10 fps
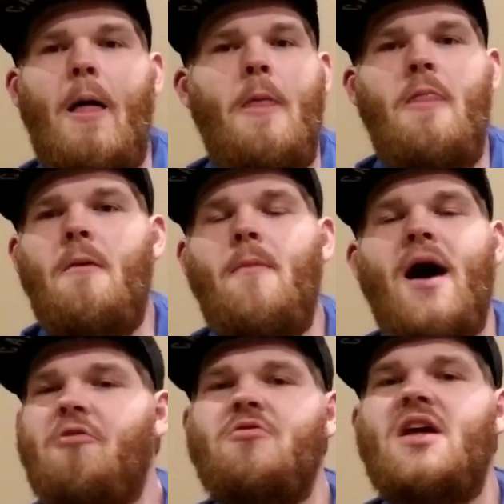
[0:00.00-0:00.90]
the
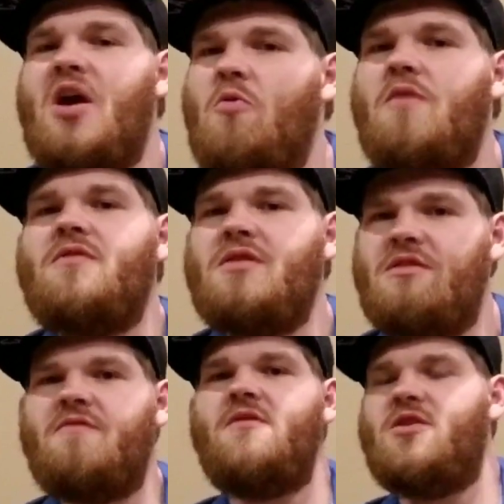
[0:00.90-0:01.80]
modern-day equivalent
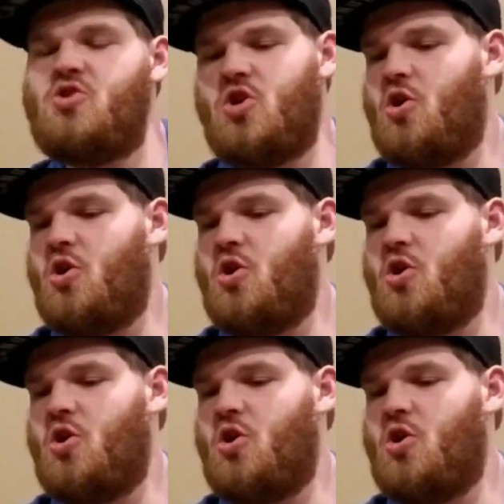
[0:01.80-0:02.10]
of Ninja